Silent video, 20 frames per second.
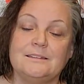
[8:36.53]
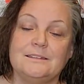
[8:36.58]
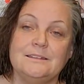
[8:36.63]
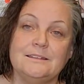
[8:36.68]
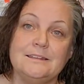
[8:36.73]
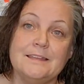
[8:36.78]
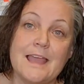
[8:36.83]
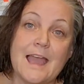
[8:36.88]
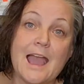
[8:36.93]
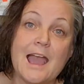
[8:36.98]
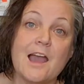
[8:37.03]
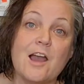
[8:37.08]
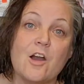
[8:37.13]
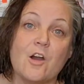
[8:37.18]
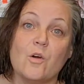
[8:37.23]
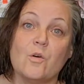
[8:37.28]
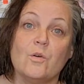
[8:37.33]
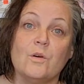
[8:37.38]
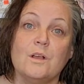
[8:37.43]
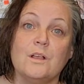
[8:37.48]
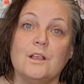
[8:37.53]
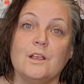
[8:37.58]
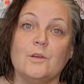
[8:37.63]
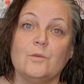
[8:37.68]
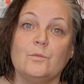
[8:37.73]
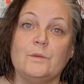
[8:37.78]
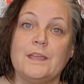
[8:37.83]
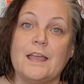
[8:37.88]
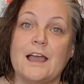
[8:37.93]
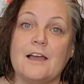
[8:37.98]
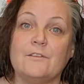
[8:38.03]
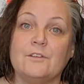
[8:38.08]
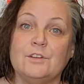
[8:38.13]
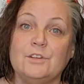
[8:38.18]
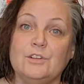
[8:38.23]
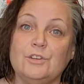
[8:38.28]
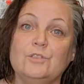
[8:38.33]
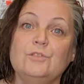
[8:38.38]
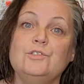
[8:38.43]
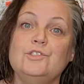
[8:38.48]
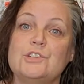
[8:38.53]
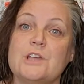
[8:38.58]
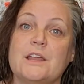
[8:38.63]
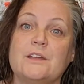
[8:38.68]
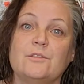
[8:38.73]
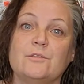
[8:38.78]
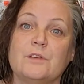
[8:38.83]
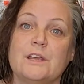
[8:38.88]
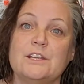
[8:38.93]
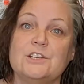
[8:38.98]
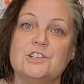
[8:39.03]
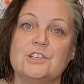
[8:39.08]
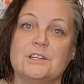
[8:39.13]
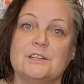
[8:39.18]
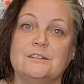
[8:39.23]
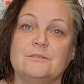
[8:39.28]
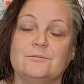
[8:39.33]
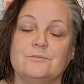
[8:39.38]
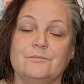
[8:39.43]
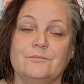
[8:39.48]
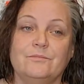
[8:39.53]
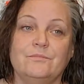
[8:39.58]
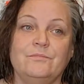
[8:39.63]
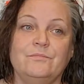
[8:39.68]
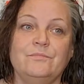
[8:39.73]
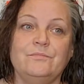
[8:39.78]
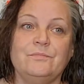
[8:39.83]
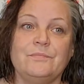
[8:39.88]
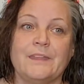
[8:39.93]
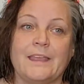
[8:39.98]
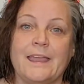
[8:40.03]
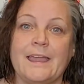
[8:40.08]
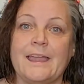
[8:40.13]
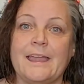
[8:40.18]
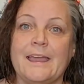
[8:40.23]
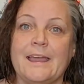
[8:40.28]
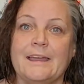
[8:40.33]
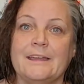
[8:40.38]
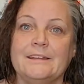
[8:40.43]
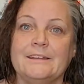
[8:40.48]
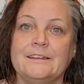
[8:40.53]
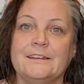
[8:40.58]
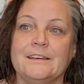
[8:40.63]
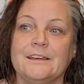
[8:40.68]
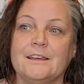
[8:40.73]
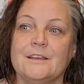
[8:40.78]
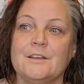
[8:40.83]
now we have a new generation, and